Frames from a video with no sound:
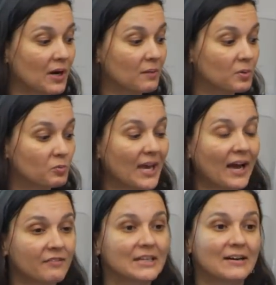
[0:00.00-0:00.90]
problem, we
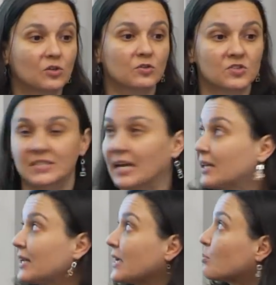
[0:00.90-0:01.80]
have an
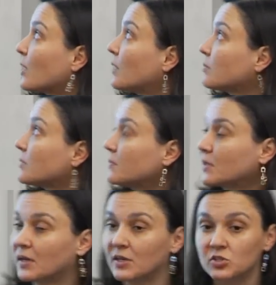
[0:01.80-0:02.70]
understanding problem.
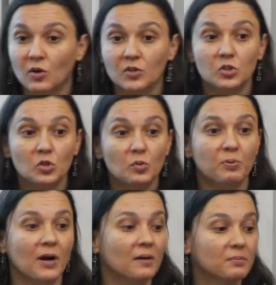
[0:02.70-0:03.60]
So our new
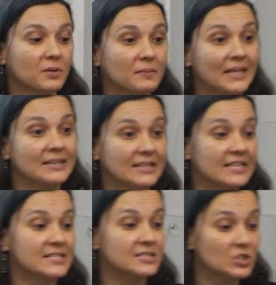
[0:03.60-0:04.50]
problem in
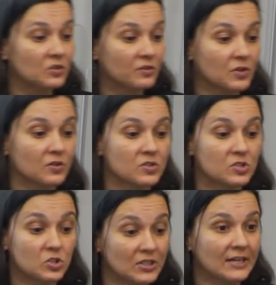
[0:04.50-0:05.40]
this universe,
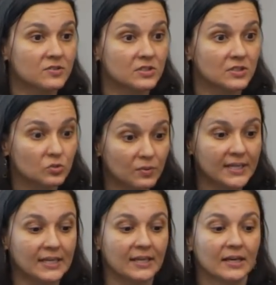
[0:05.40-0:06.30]

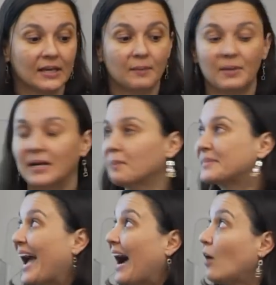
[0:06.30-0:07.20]
2020,
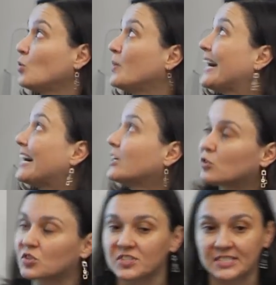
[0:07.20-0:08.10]
becomes how do we
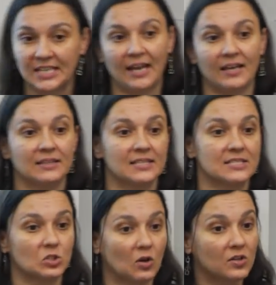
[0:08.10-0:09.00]
understand
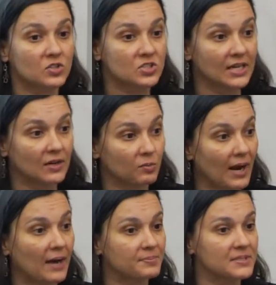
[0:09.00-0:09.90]
this large-scale
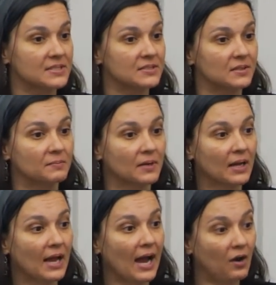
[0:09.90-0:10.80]
RAP system?
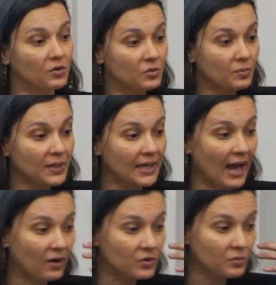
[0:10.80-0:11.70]
How do
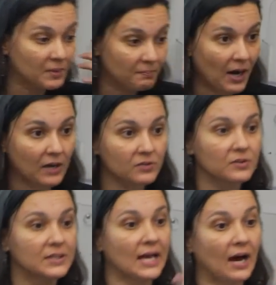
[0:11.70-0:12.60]
we
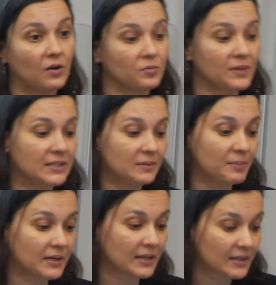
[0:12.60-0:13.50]
model it? How do we
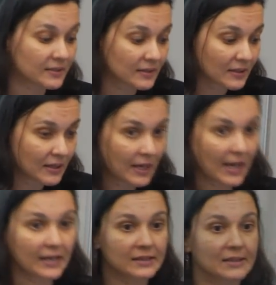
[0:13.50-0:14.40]
debug it? And